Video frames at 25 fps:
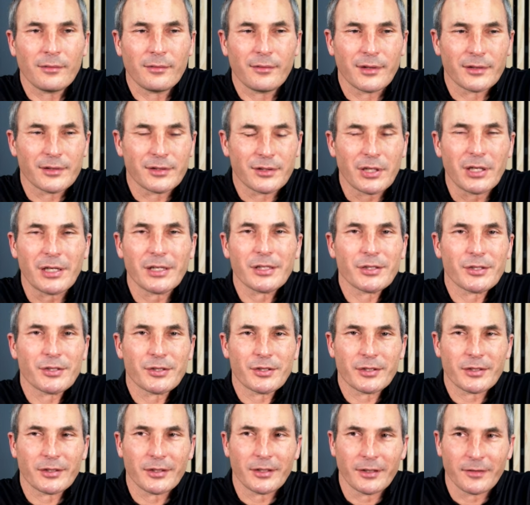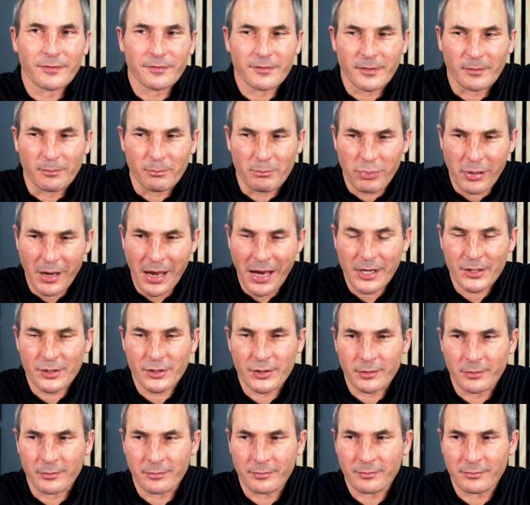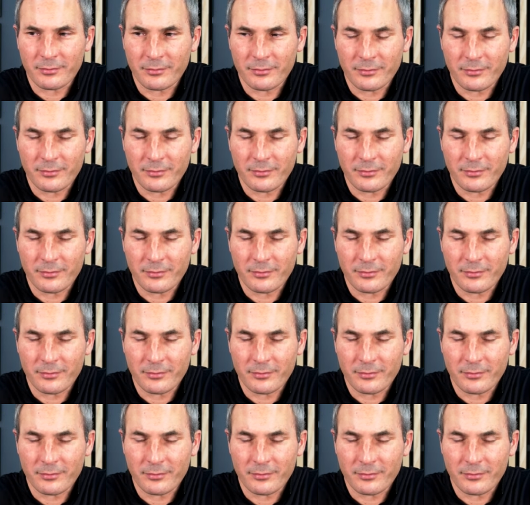The touch of compassion.